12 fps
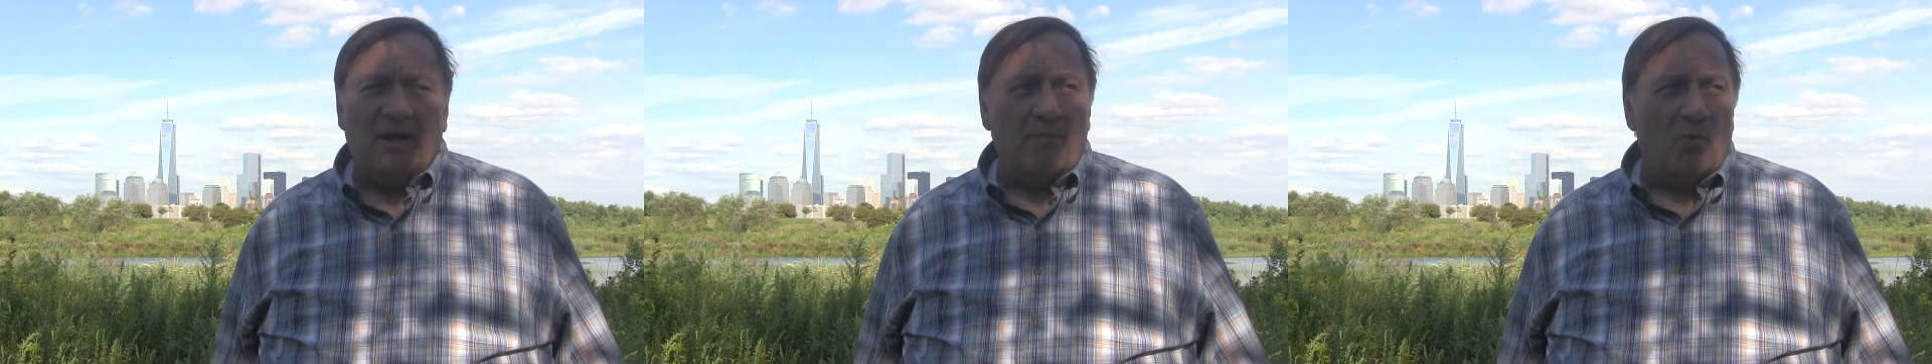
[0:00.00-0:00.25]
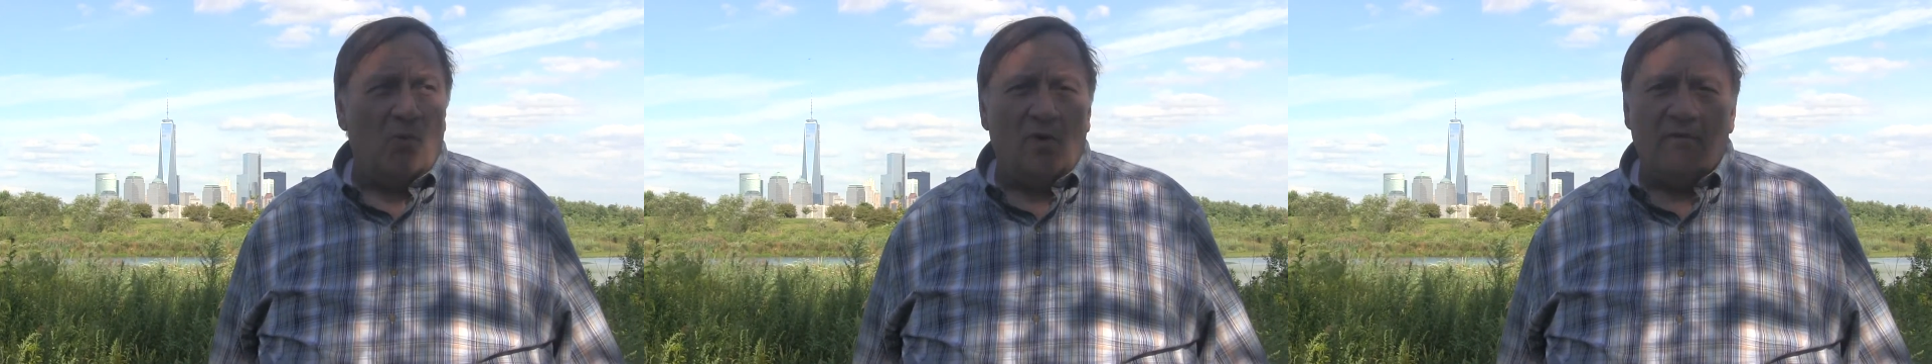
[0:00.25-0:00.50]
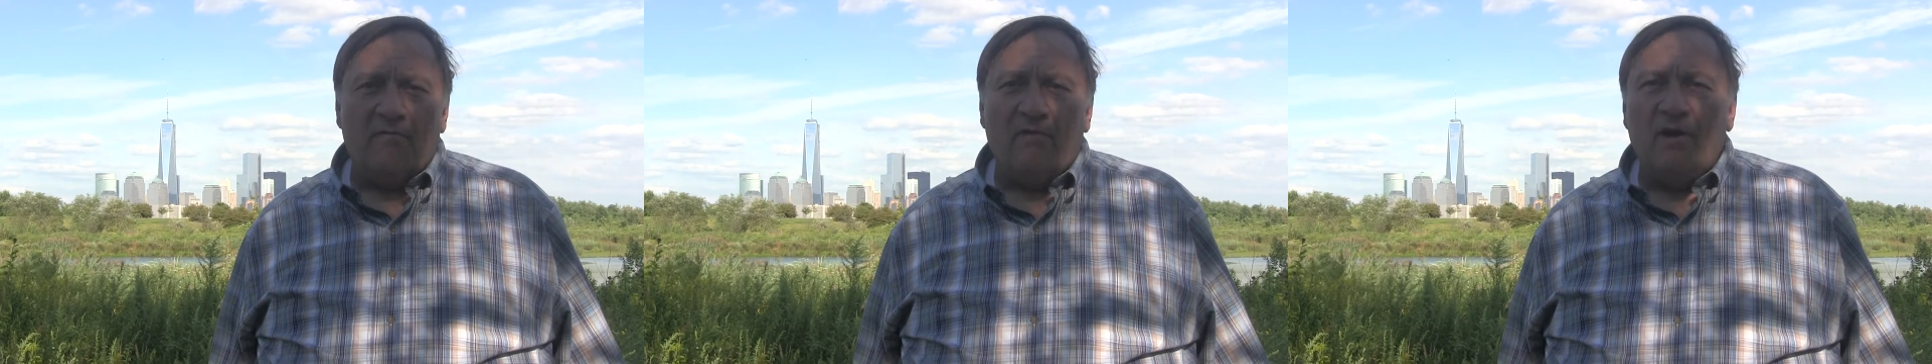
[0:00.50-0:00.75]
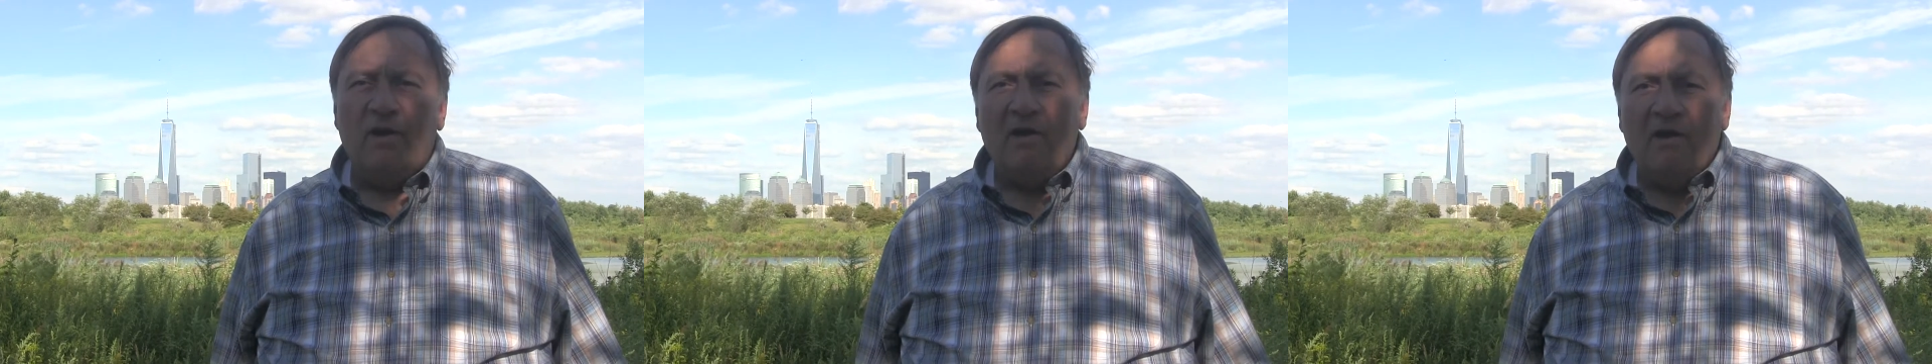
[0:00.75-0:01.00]
get
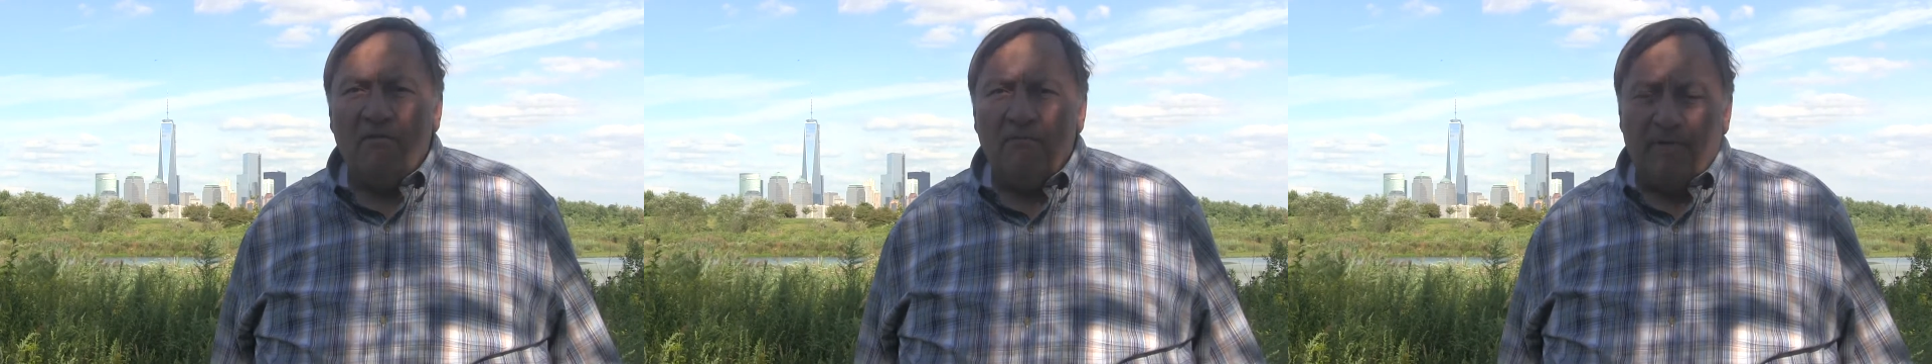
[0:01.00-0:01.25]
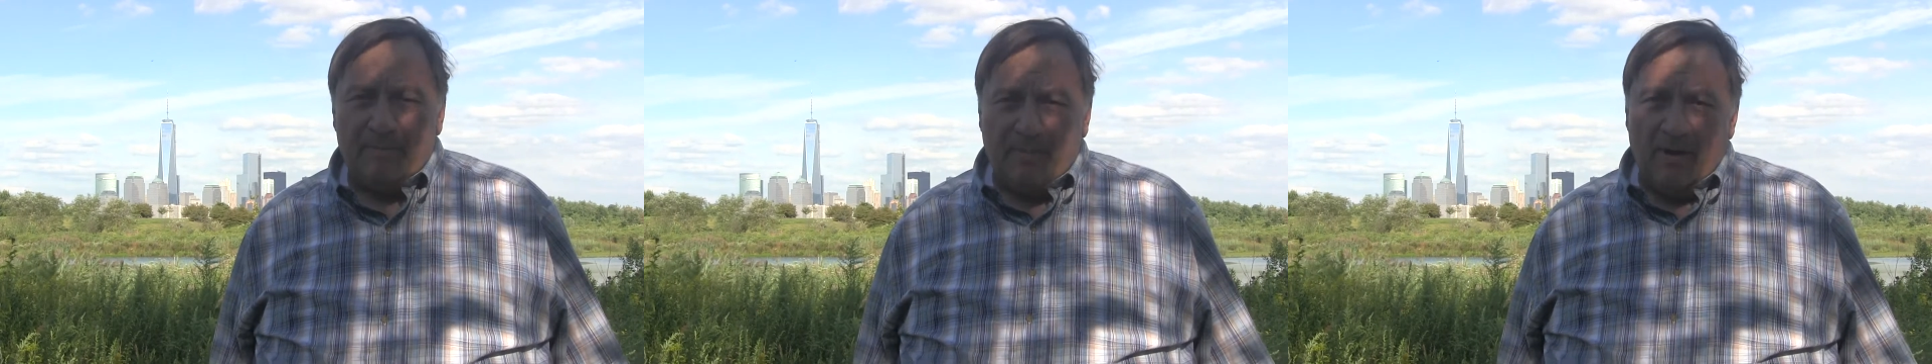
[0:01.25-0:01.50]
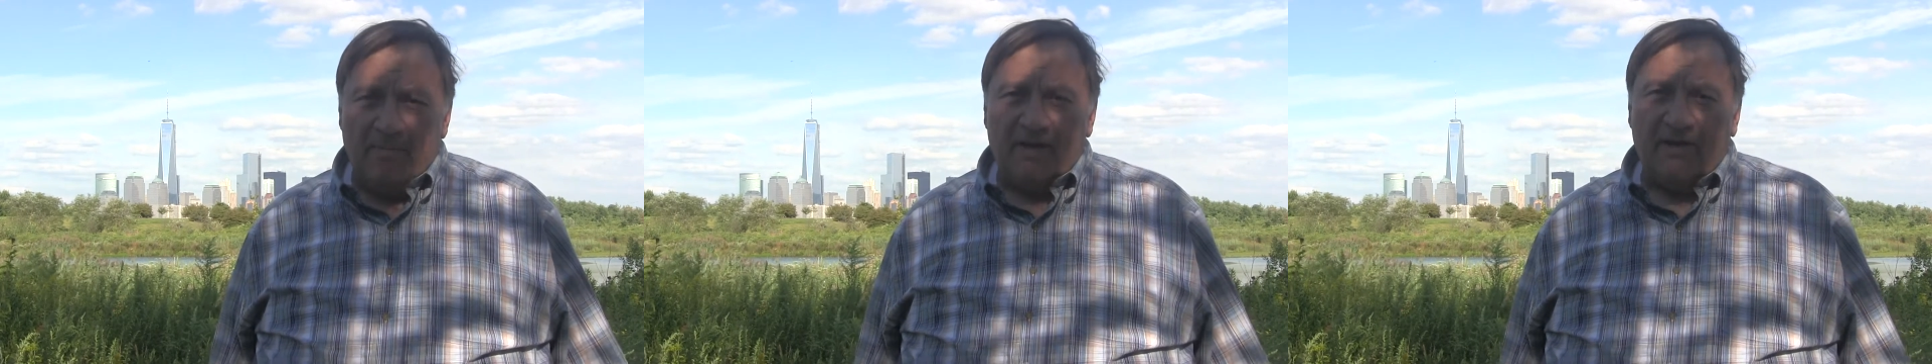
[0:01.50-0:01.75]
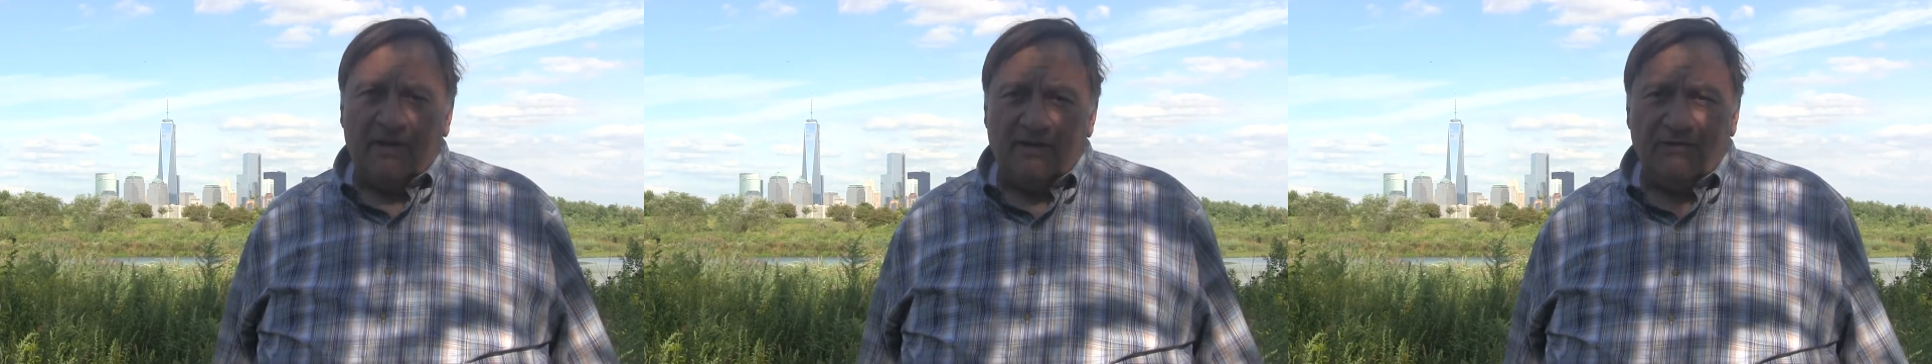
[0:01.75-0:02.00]
more
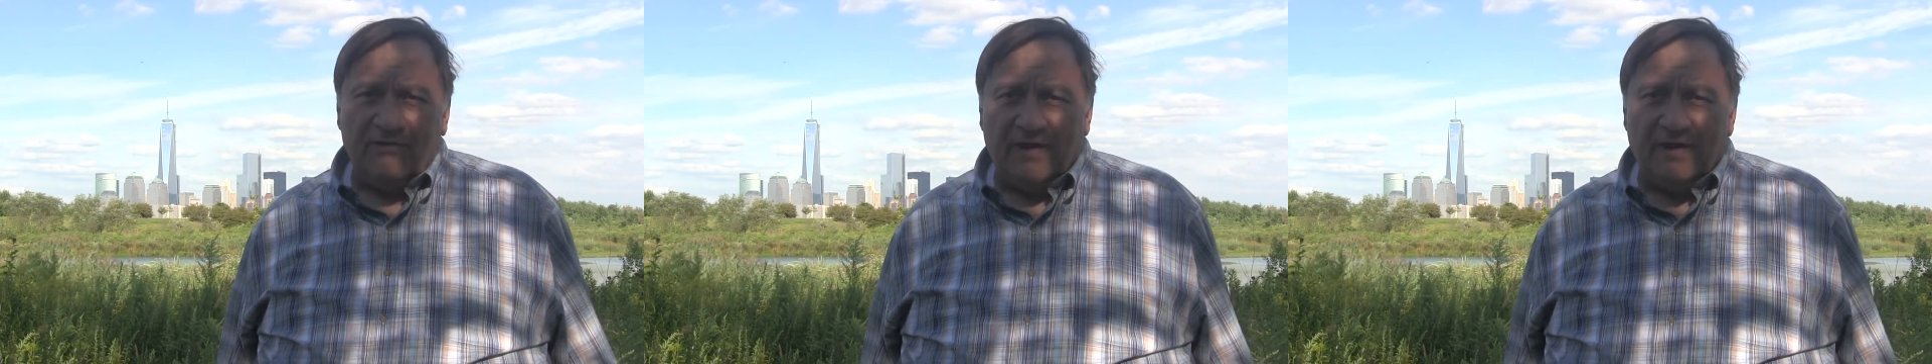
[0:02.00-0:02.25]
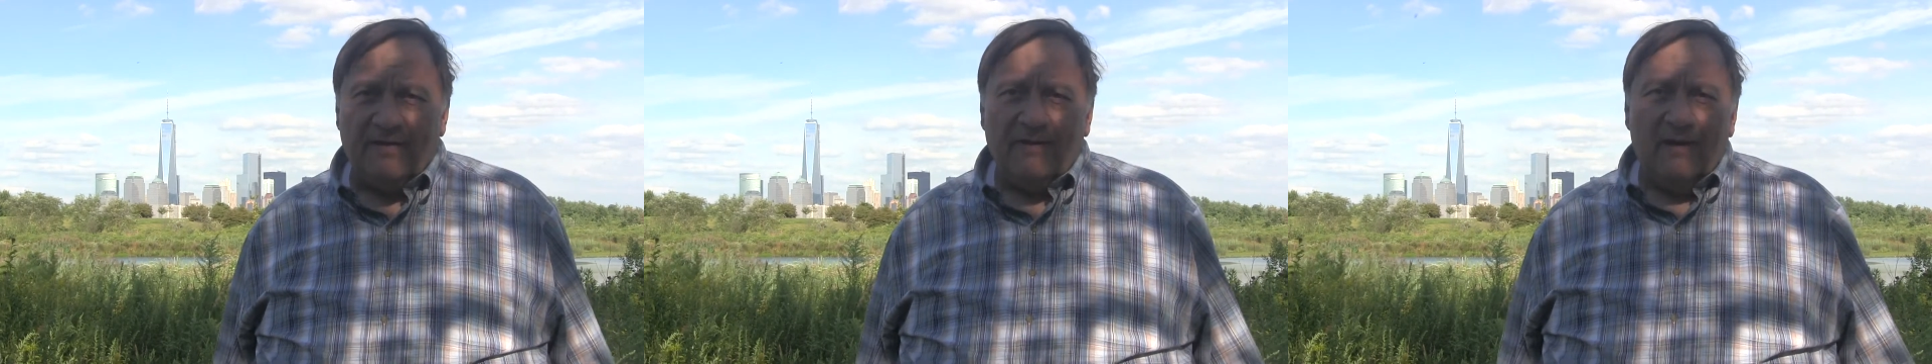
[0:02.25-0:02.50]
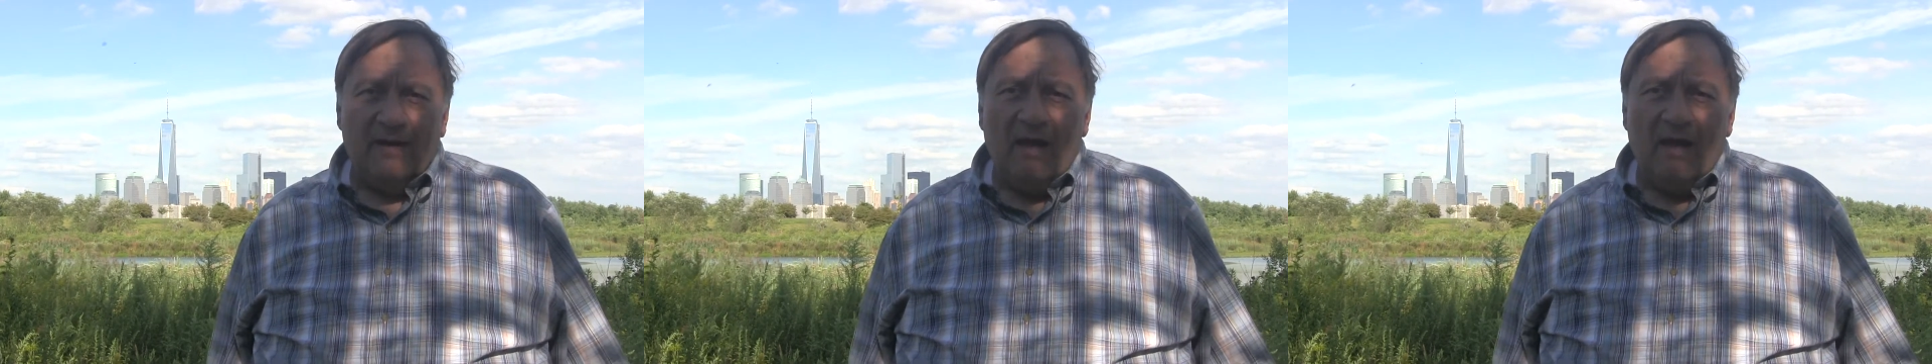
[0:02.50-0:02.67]
Republicans in.